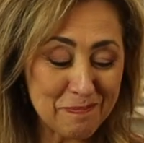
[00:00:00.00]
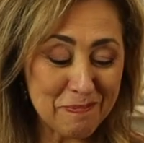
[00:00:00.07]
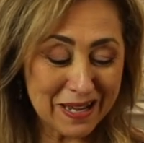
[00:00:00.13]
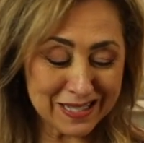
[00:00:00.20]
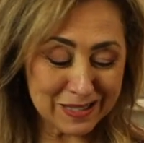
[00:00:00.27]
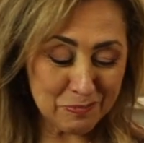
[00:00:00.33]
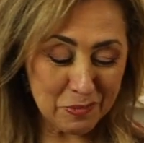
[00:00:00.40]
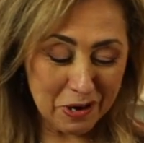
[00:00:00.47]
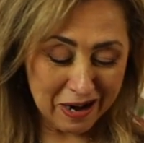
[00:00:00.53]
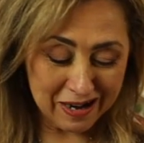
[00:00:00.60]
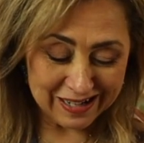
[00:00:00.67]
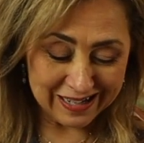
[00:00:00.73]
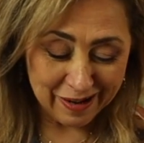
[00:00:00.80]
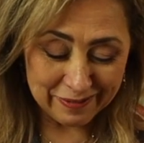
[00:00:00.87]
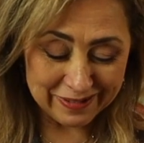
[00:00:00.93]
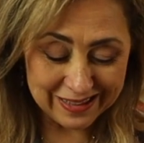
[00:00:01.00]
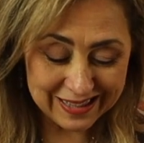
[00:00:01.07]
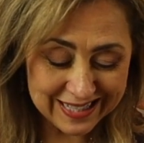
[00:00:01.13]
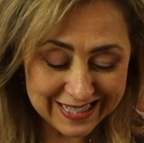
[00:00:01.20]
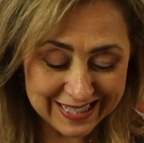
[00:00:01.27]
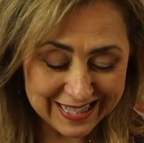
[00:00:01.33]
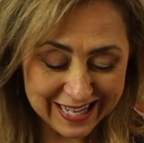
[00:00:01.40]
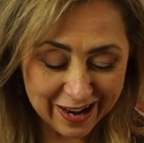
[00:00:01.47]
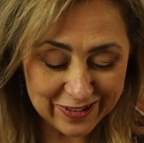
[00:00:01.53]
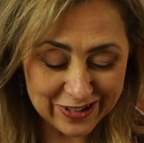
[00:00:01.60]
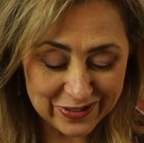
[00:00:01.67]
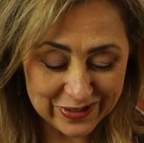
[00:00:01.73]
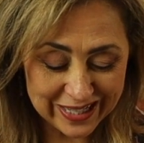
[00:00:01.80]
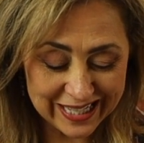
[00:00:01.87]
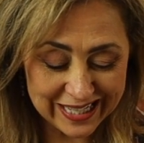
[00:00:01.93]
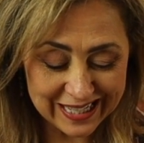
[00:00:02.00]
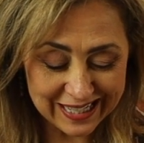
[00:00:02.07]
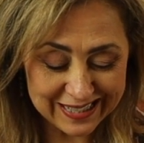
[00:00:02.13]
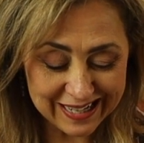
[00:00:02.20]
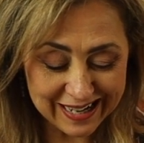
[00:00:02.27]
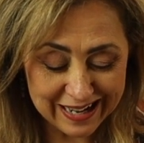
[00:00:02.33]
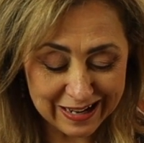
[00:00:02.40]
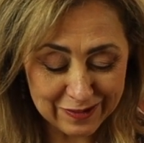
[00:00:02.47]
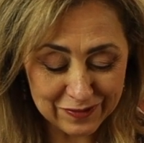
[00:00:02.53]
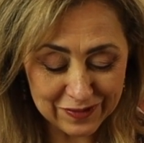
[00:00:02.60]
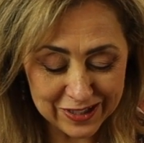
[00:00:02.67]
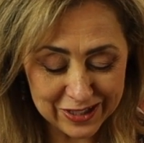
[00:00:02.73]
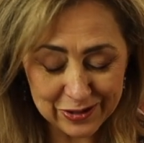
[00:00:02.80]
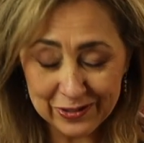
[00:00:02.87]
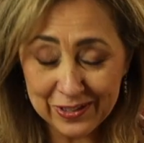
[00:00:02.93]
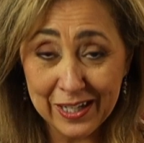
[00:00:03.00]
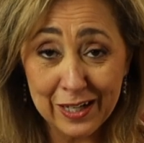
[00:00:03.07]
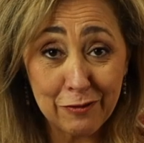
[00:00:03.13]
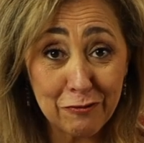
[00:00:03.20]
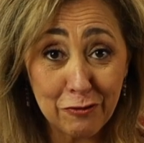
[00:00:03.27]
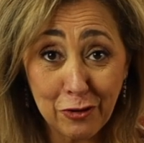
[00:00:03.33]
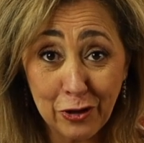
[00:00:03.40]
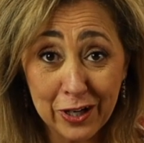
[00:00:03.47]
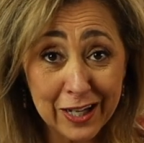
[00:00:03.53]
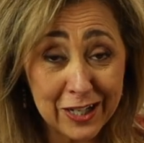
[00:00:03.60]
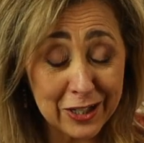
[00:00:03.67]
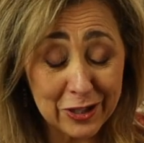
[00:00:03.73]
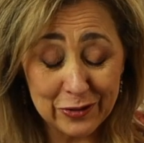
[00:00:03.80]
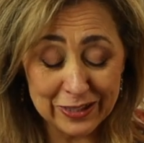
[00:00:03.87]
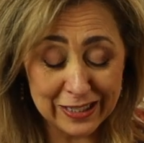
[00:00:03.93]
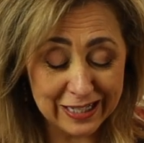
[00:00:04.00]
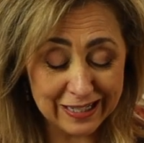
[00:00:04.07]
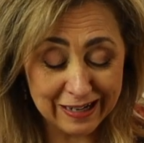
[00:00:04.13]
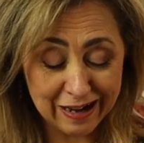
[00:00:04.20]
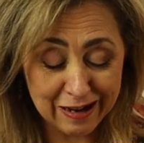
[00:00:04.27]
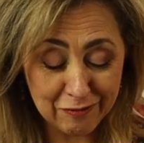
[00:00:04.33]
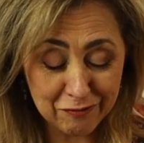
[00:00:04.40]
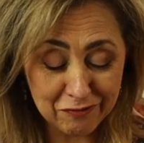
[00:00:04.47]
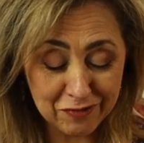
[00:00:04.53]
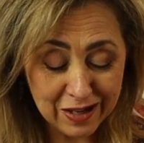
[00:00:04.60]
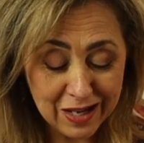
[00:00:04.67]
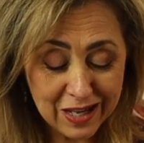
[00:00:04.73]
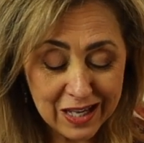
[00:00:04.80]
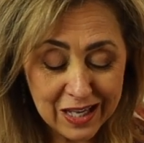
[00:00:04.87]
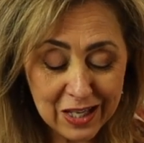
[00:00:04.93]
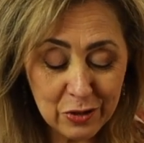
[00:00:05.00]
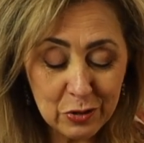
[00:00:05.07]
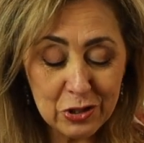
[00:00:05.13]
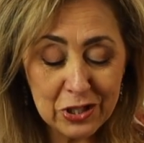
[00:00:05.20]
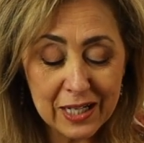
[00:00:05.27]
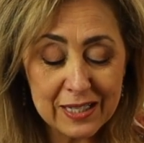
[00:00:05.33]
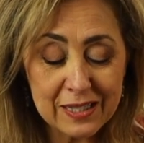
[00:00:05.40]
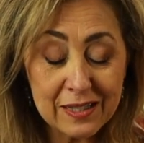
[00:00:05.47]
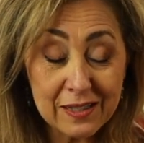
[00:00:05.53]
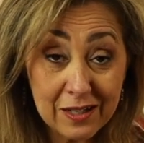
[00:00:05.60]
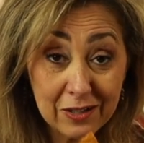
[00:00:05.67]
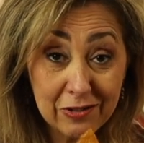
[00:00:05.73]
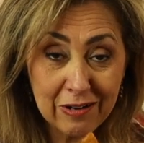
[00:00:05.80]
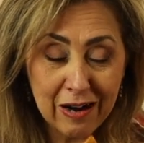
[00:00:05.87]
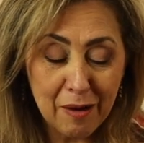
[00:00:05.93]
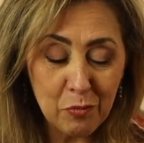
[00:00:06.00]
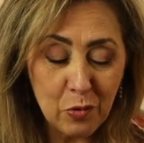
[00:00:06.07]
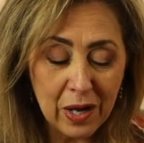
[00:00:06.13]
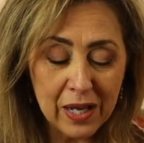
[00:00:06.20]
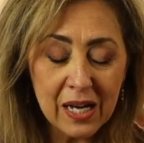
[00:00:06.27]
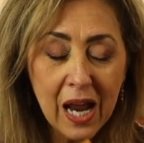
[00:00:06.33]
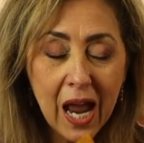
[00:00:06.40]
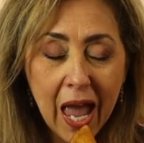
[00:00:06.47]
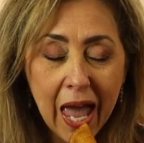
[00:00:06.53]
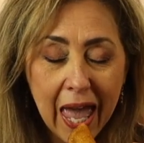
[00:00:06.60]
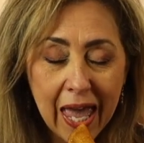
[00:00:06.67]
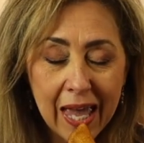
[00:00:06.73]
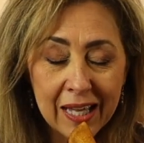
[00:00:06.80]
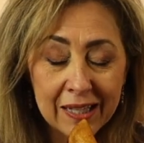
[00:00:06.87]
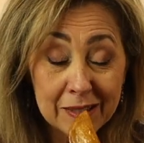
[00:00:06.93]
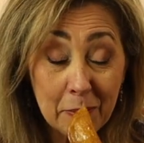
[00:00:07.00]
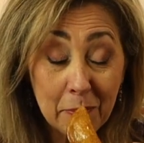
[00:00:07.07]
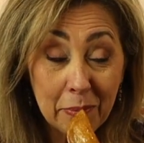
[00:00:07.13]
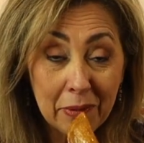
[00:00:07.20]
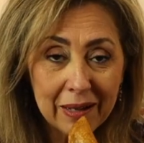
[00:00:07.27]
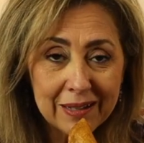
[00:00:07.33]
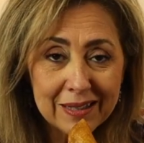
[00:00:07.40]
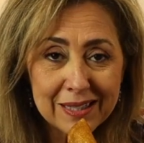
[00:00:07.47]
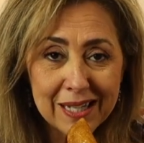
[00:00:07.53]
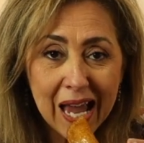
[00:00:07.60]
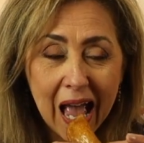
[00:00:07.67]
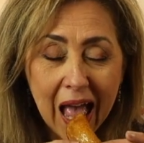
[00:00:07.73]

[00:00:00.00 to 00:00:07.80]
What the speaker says: best part. This is how you eat Atayef. You don't need a fork and you don't need a knife. You just grab one and bite.